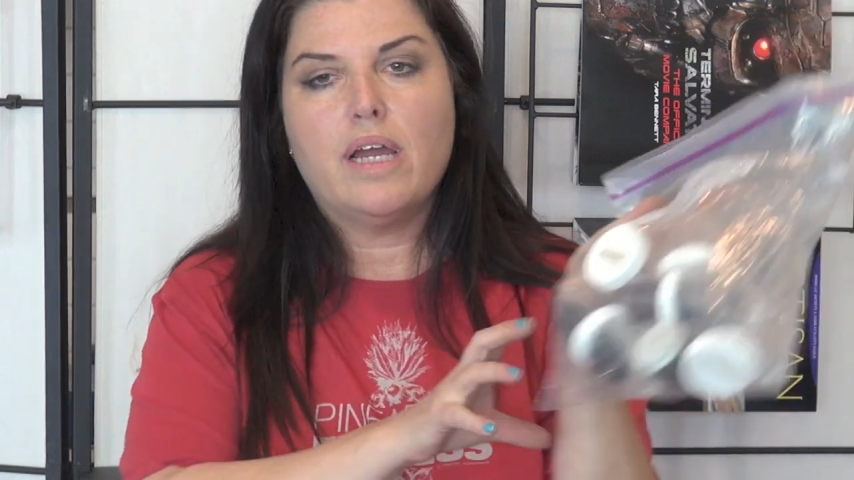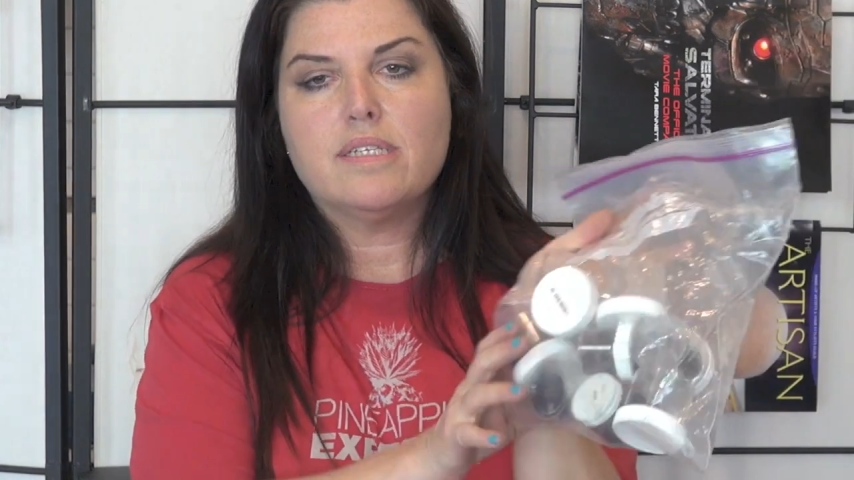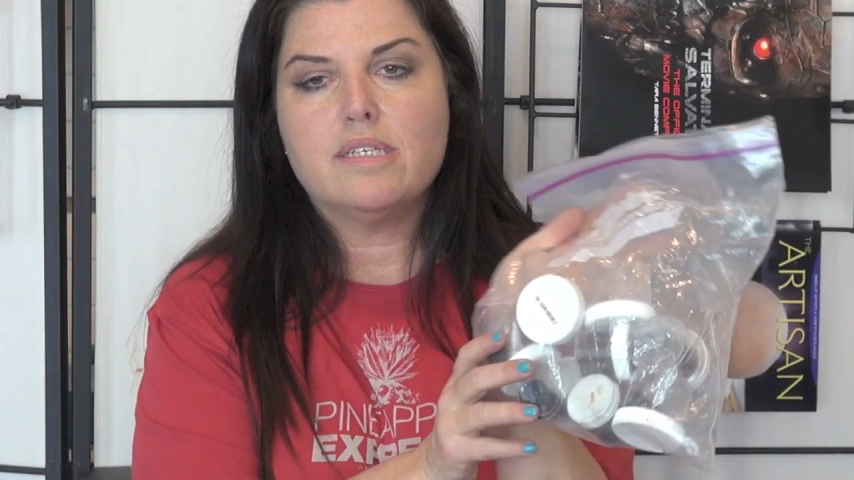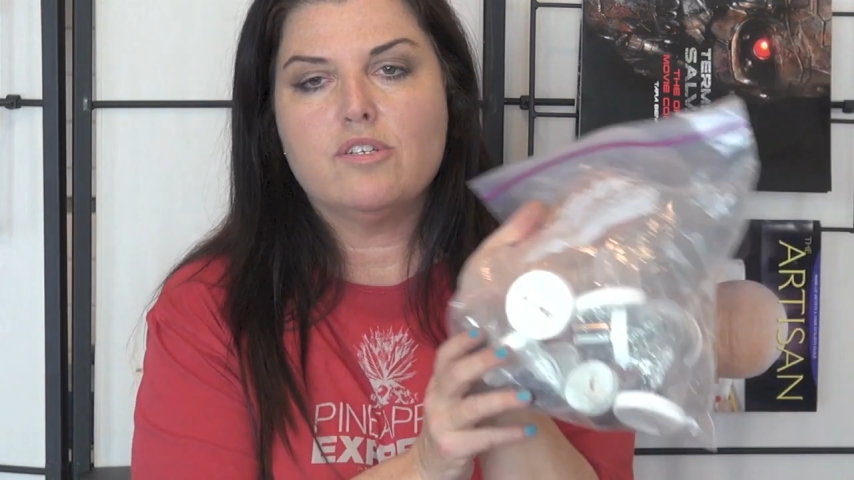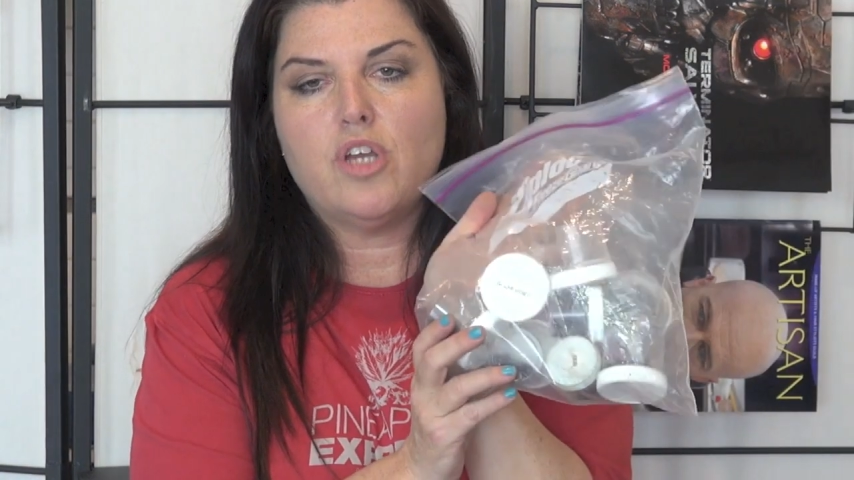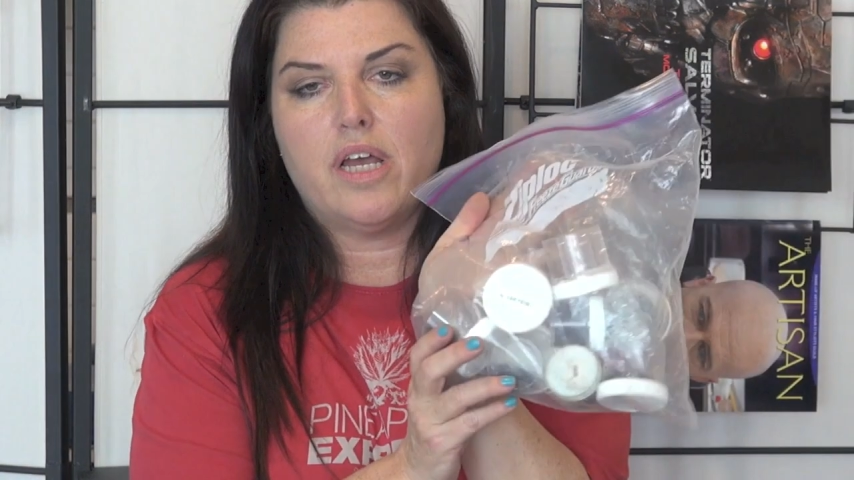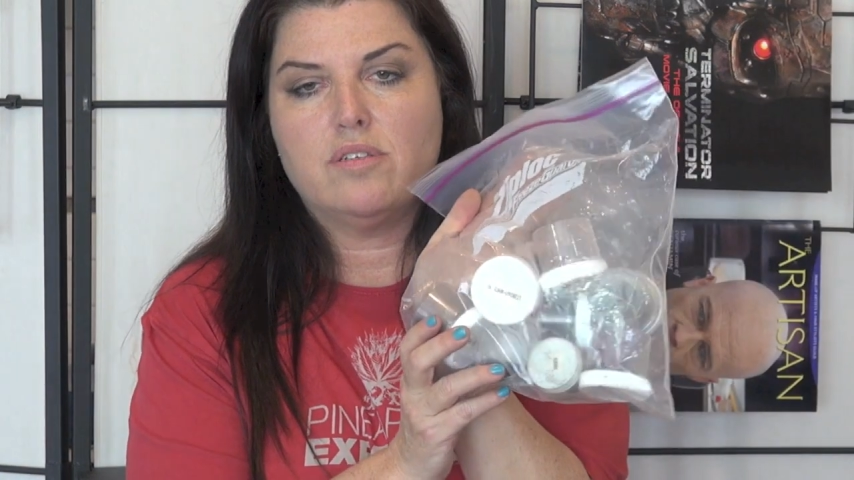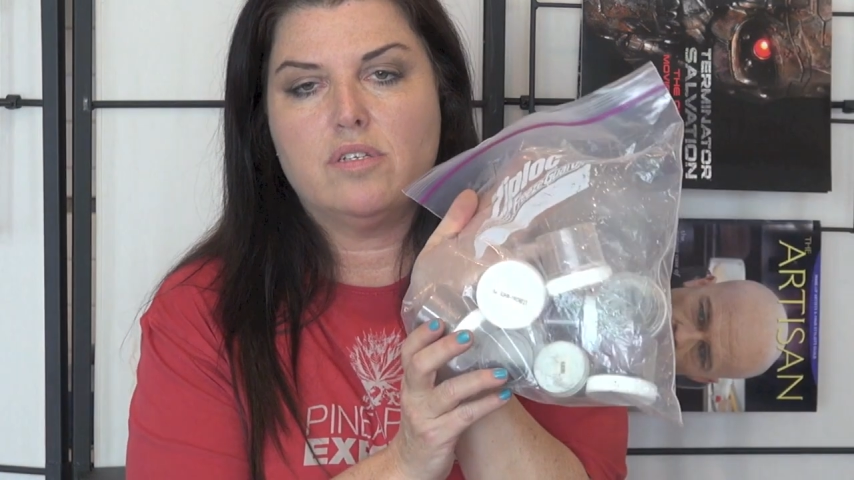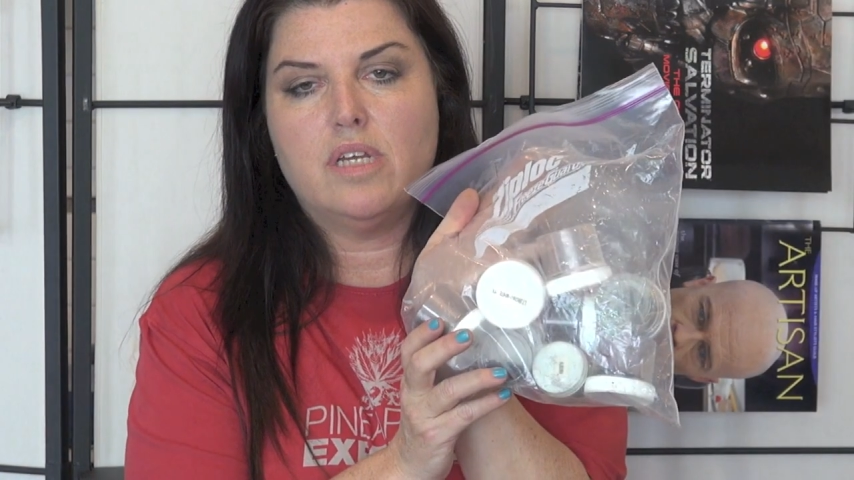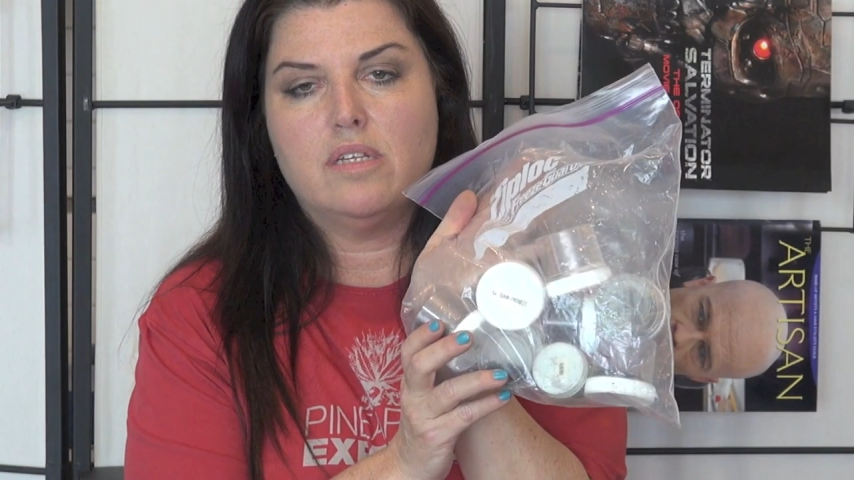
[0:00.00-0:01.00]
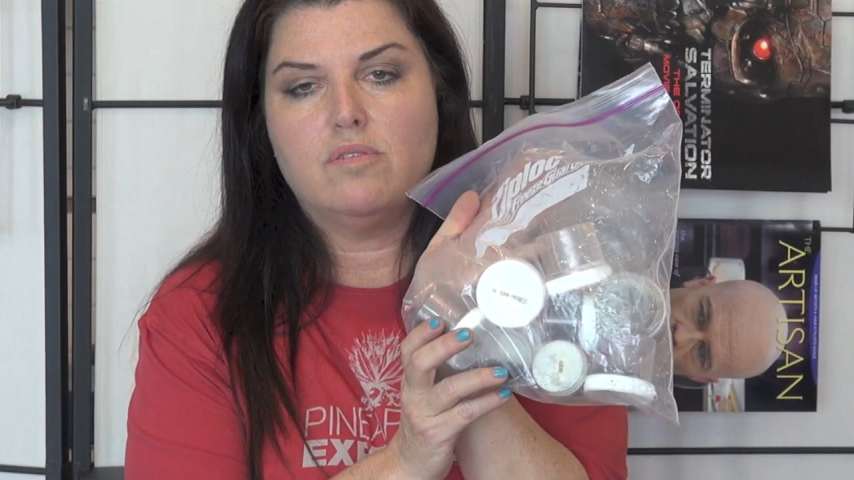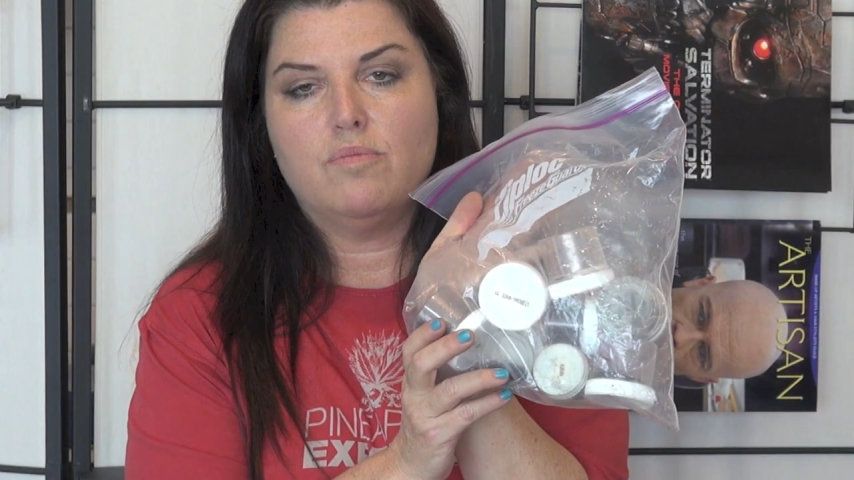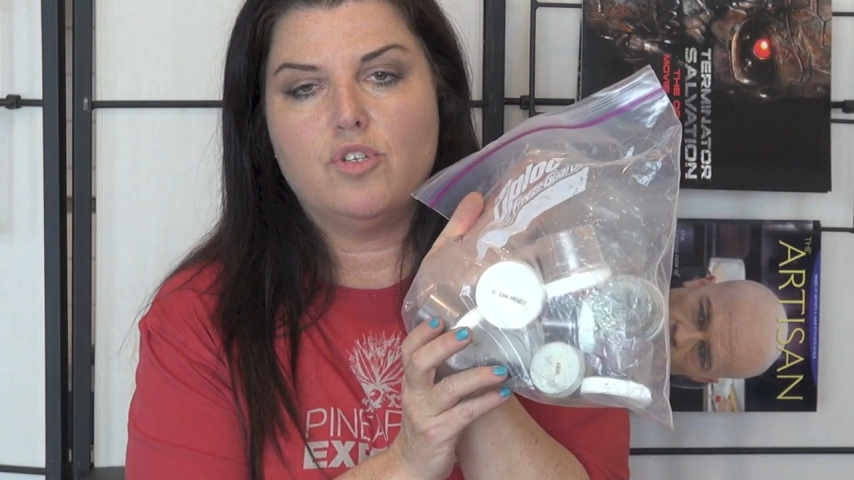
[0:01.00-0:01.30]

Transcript: I suggest is